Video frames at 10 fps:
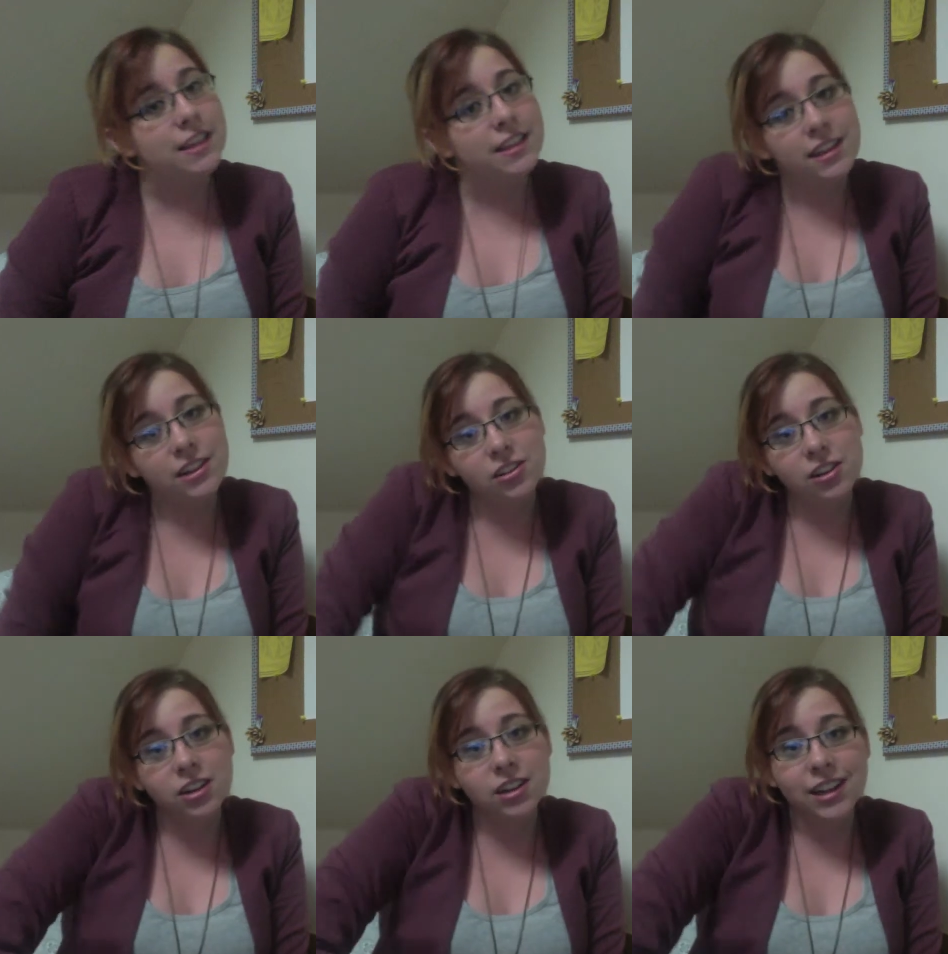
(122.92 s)
they
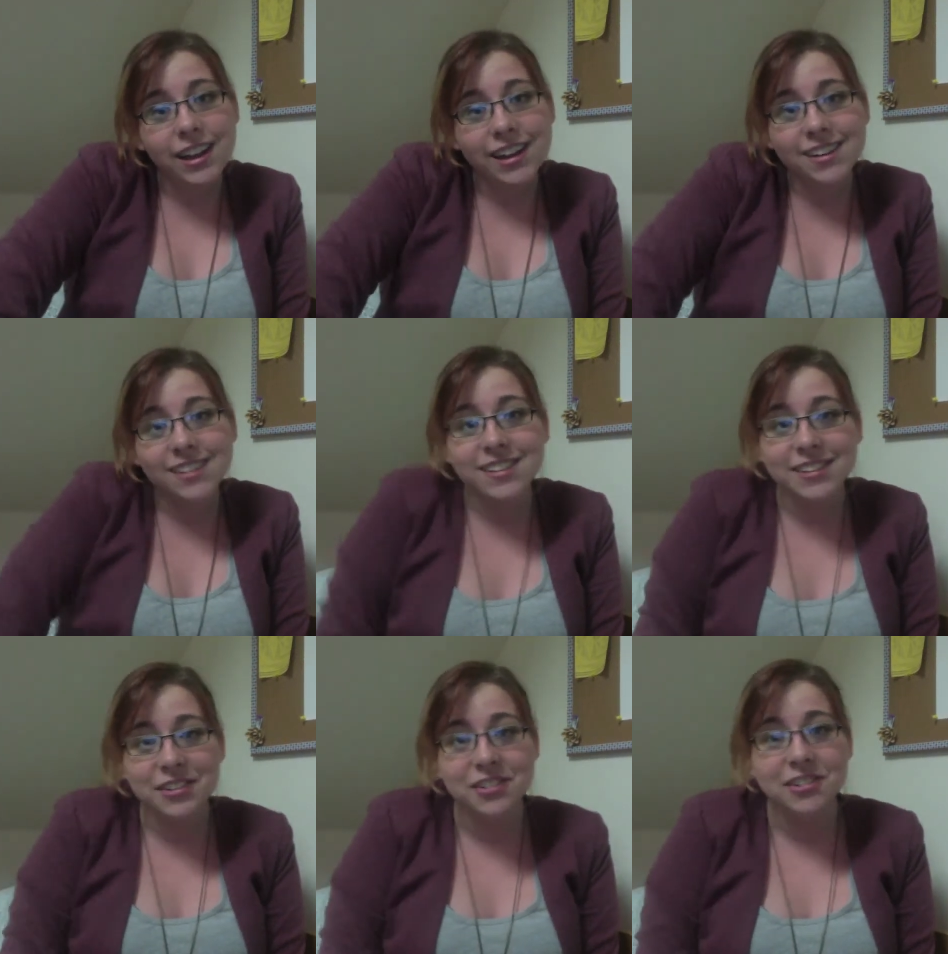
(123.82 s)
look like
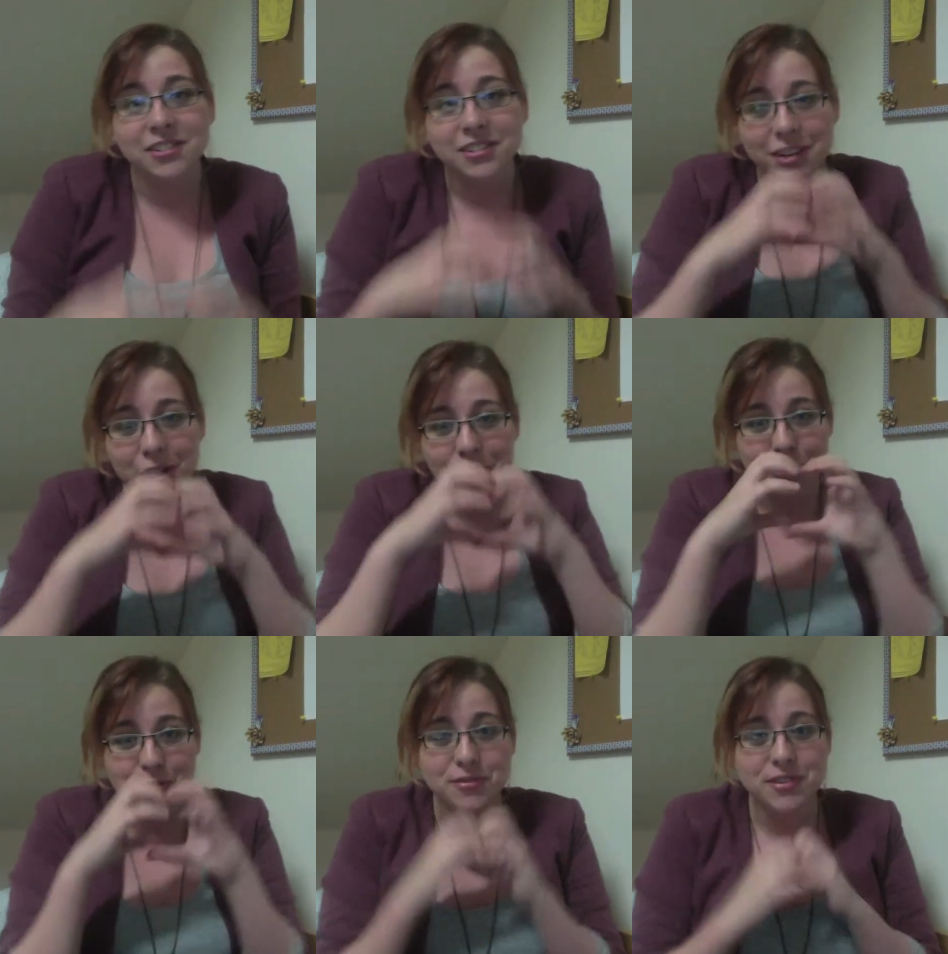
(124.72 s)
little
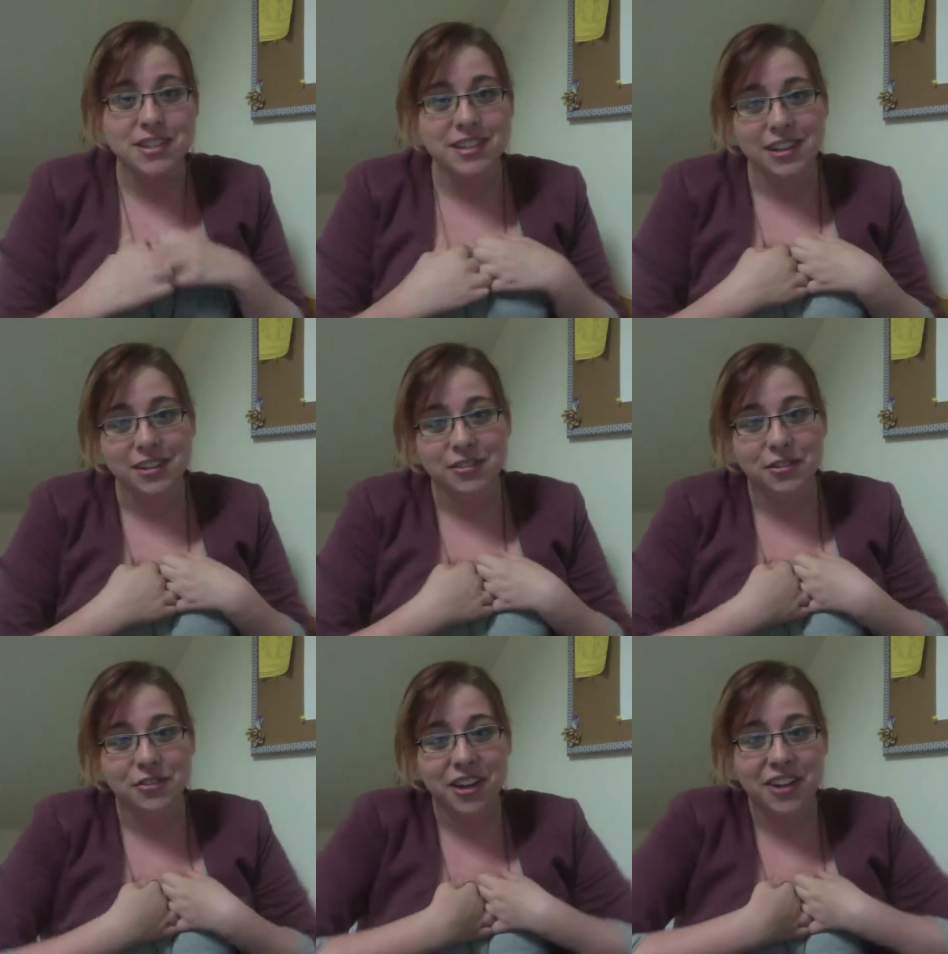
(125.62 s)
loaves for
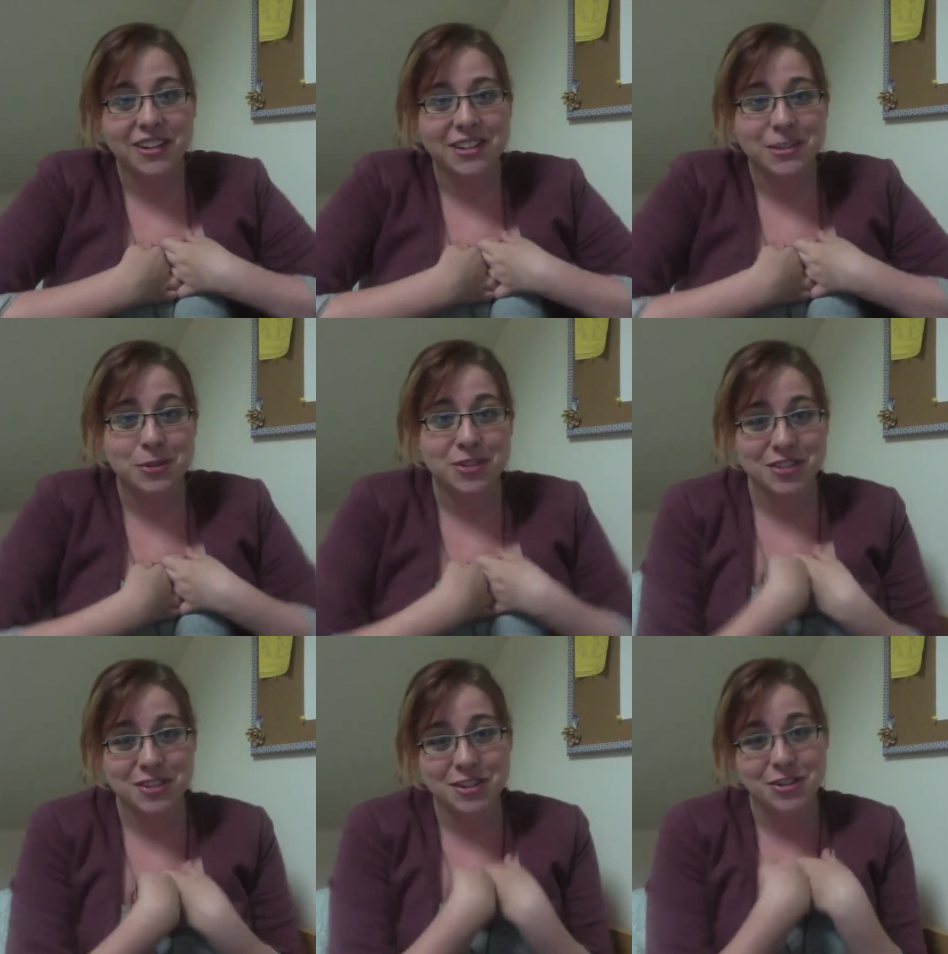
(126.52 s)
fairies, which
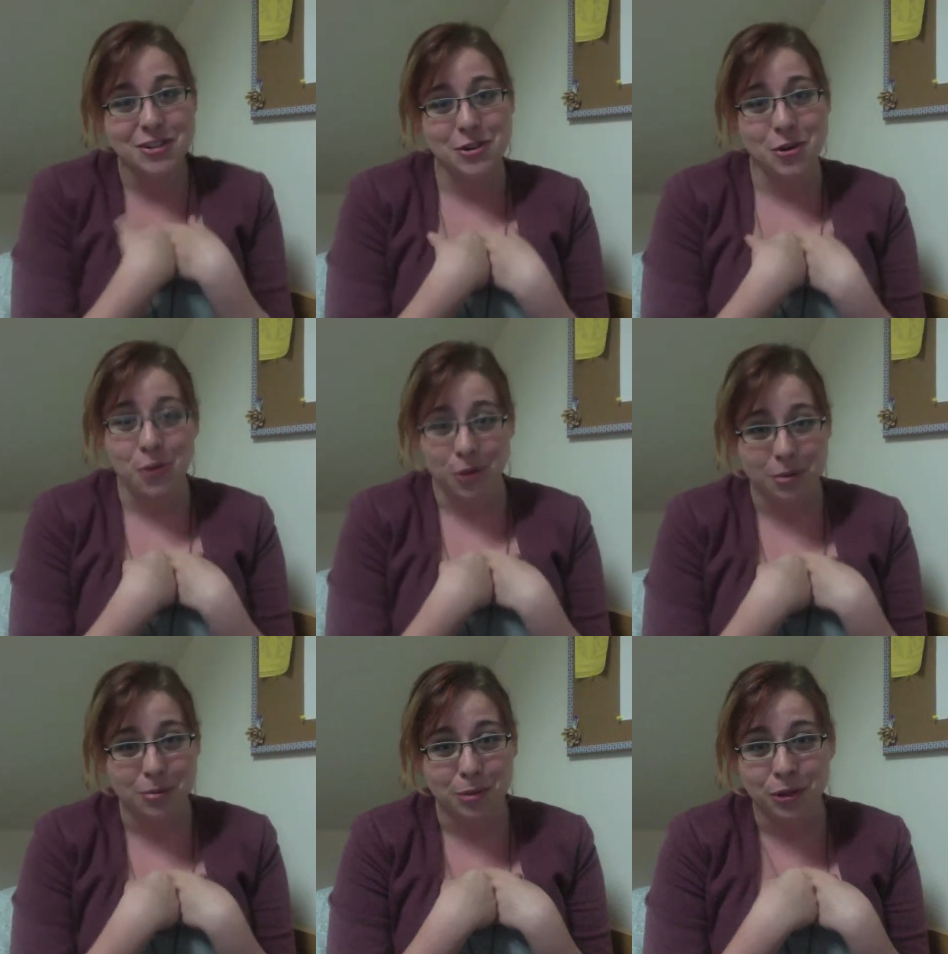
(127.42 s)
is
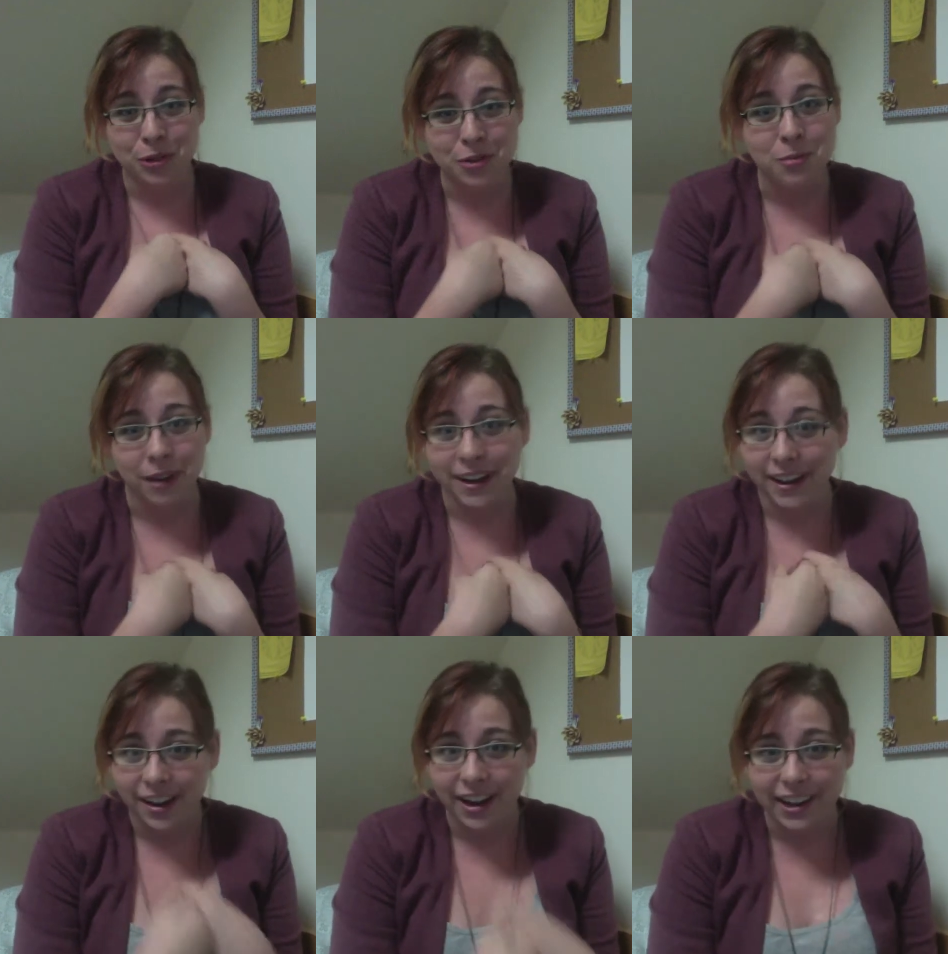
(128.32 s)
adorable. Oh my
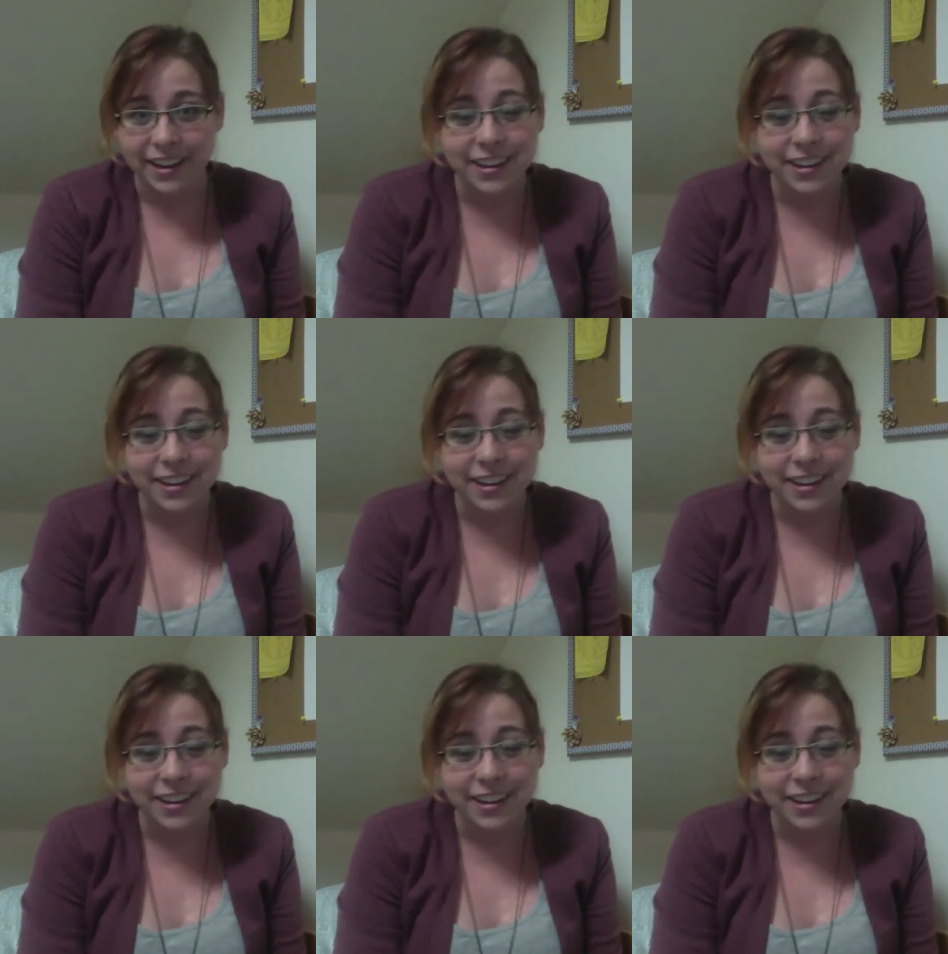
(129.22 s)
god.